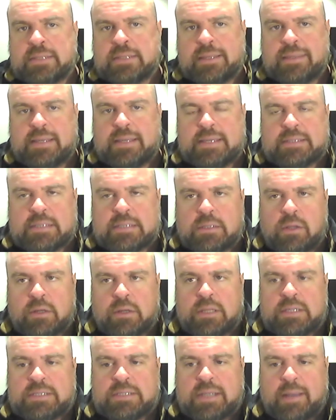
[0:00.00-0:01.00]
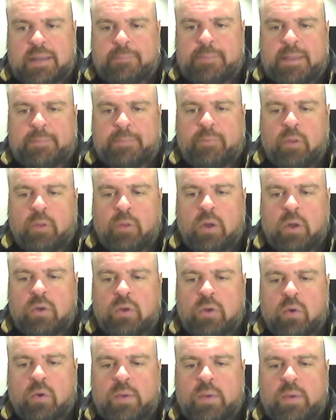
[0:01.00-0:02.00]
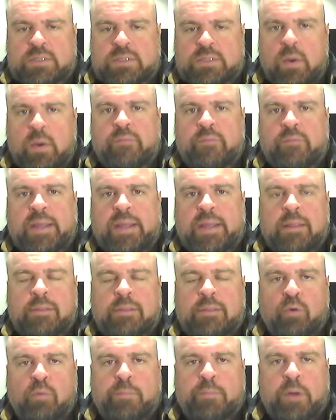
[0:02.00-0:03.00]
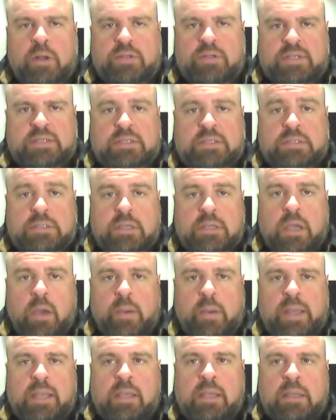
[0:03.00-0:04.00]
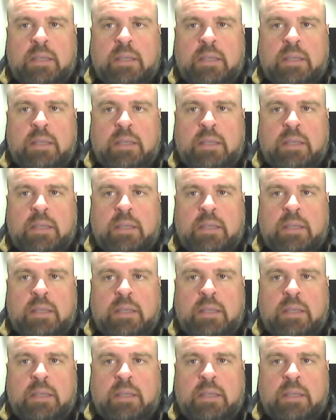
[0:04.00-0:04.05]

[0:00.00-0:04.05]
I think is a lot of the time people are not always aware of where their thought processes are going.